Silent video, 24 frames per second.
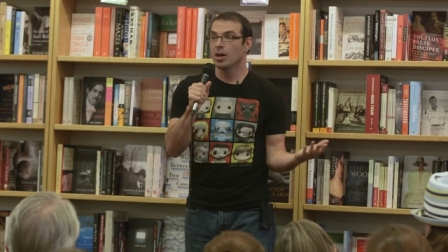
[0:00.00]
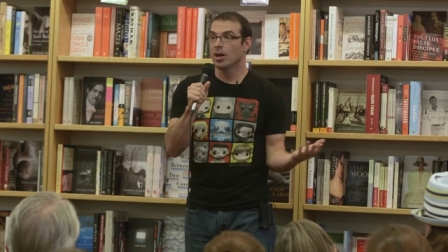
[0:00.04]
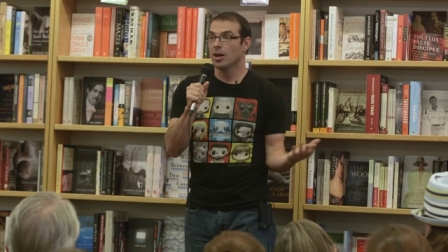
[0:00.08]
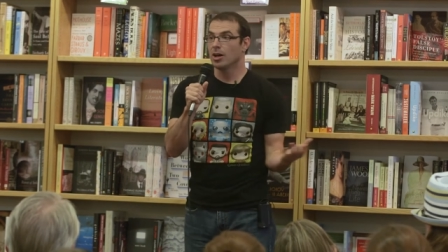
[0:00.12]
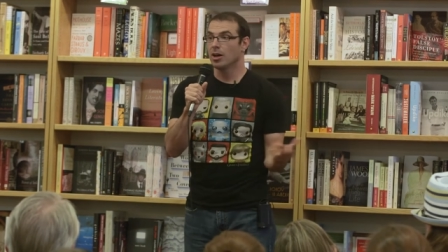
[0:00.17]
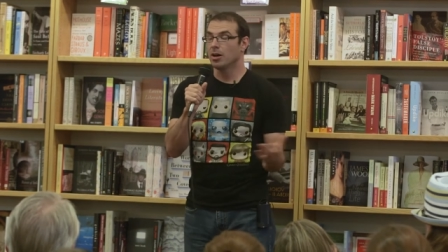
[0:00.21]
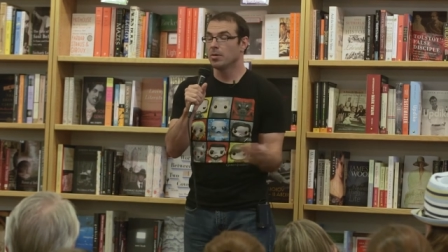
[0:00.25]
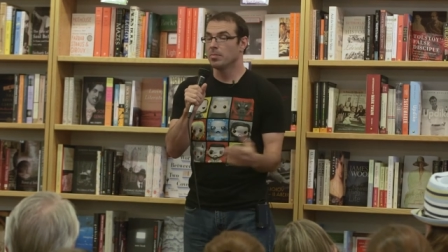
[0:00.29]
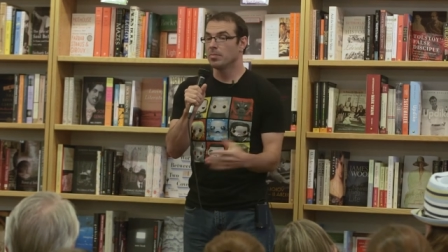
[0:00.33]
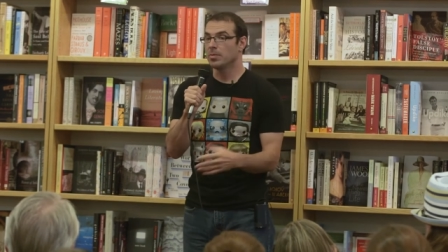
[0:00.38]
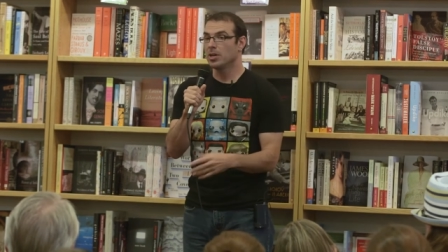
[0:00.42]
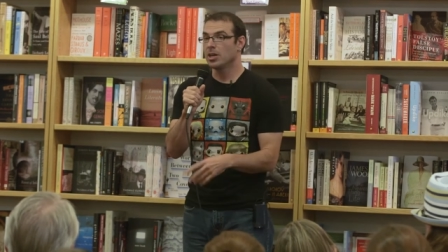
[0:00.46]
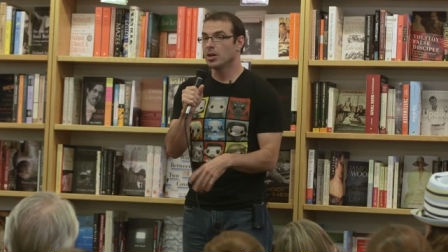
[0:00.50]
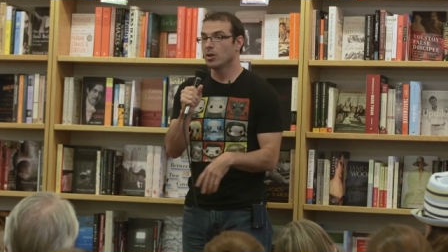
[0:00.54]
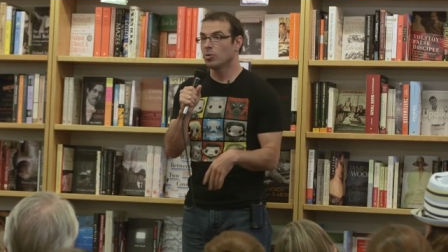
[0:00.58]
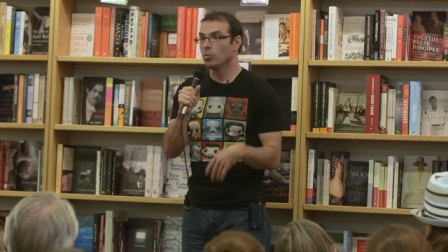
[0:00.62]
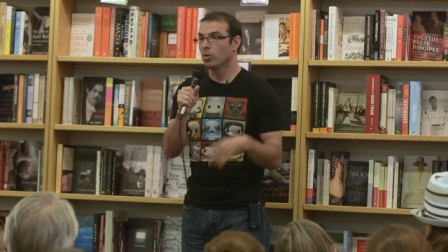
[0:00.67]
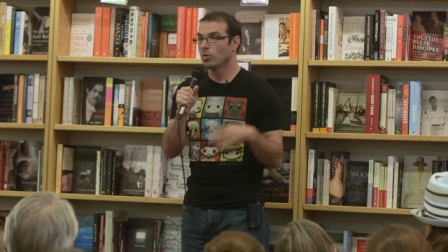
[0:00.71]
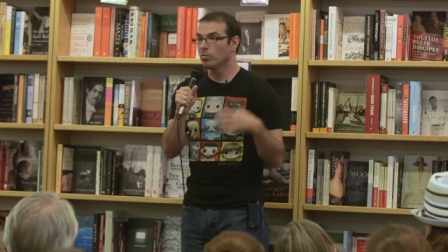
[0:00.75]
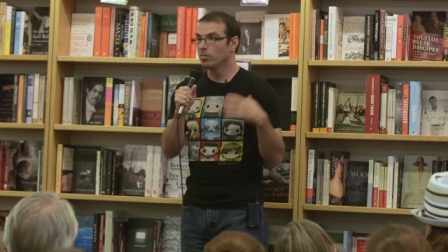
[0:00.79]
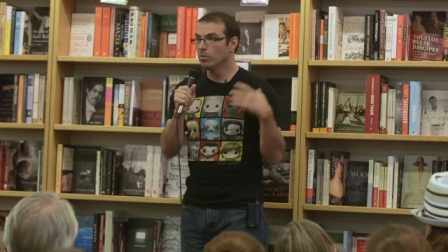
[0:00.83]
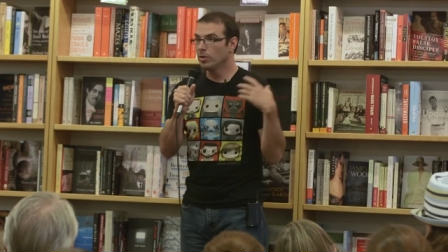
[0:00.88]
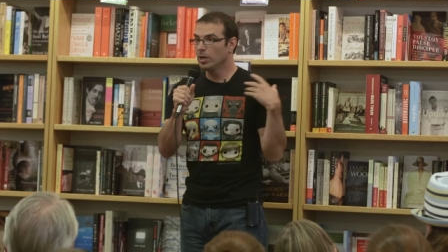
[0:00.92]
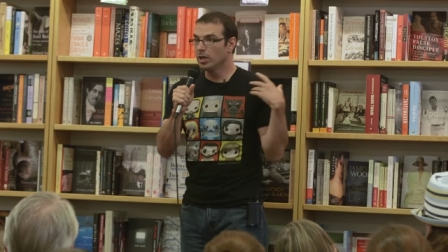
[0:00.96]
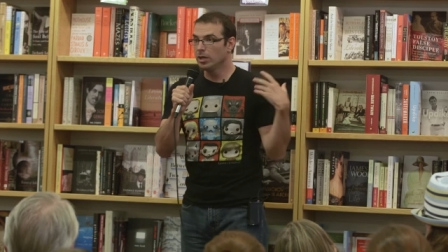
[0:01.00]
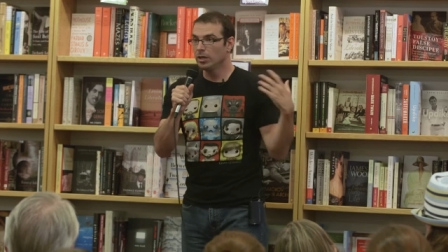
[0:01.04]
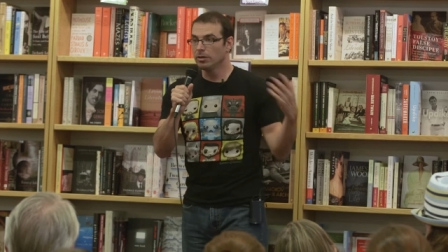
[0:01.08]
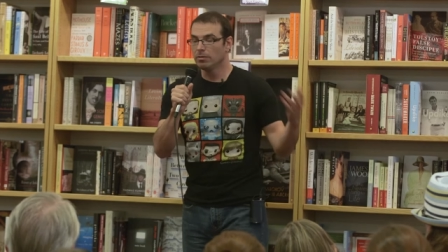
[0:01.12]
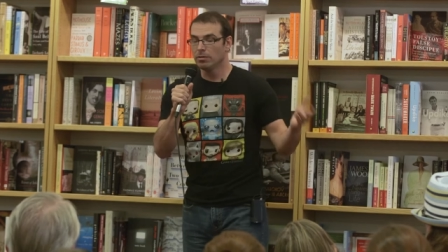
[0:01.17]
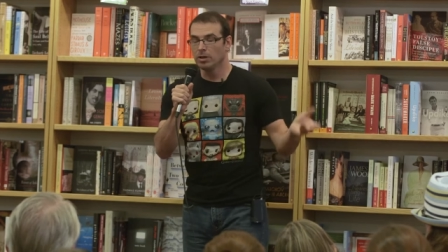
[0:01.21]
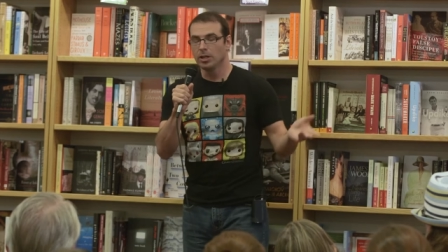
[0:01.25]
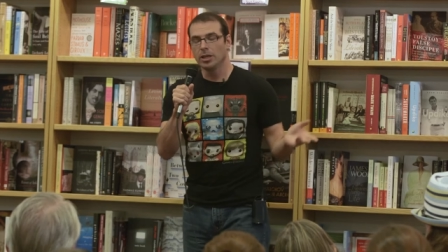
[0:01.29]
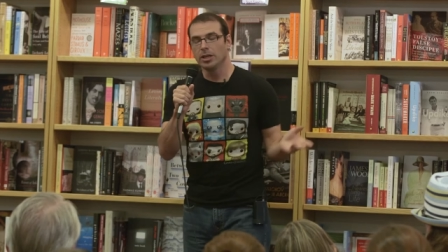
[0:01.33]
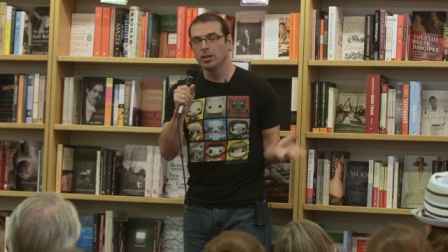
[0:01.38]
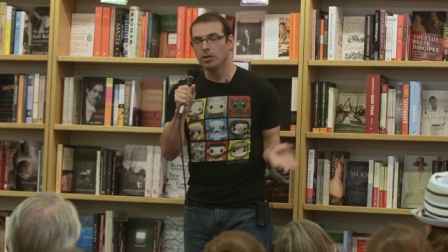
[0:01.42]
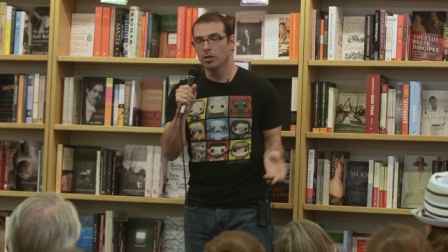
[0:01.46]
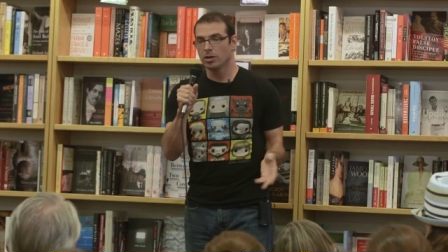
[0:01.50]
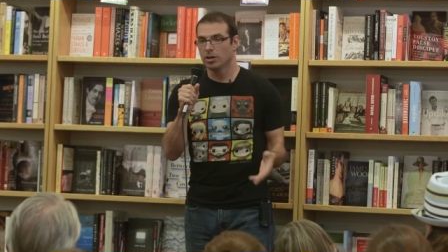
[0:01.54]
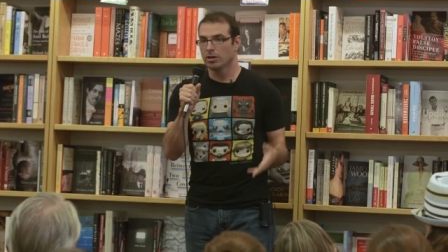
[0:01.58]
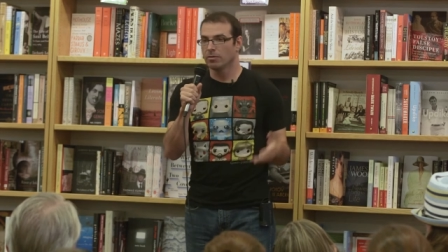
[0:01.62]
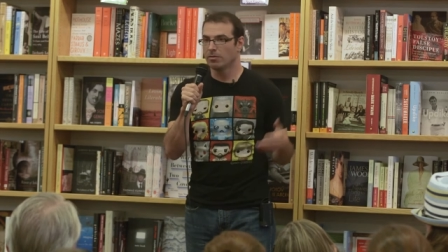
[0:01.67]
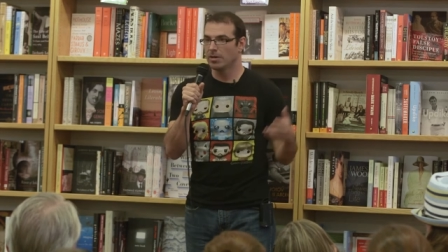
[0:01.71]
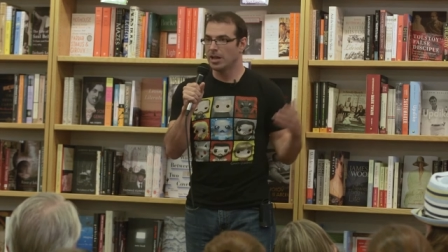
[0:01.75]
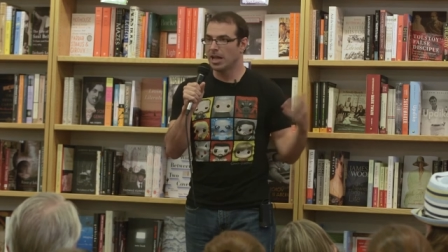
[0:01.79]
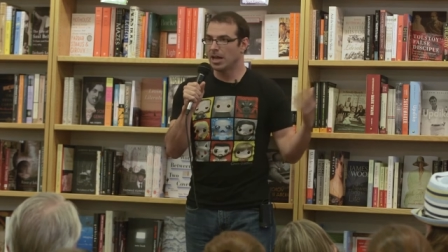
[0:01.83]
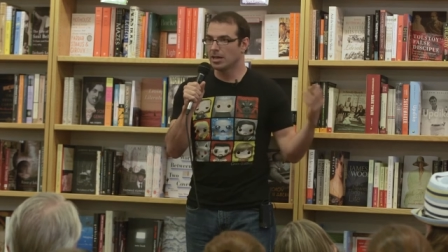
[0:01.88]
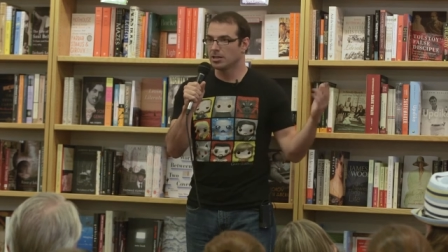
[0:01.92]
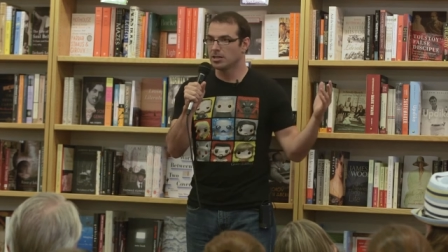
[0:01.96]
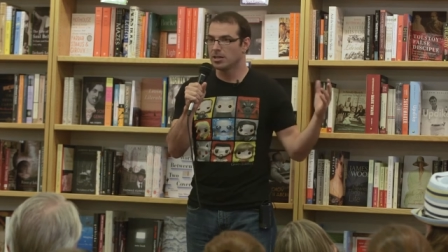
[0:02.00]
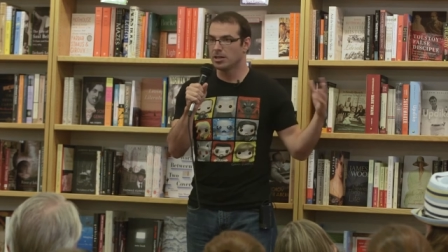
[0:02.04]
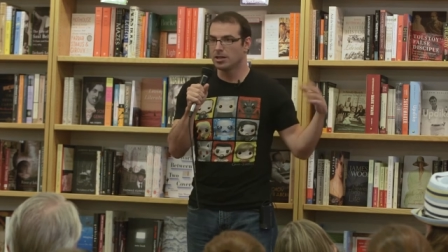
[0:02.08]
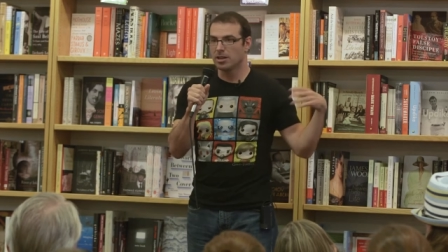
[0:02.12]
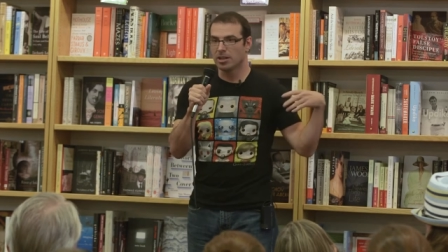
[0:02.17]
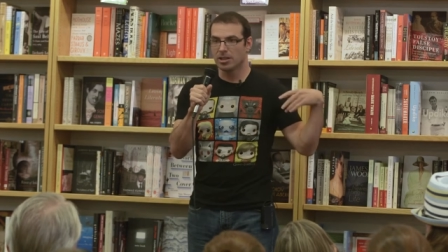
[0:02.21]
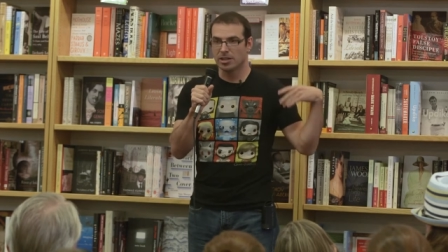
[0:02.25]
Um, you know, we're really, really good at reacting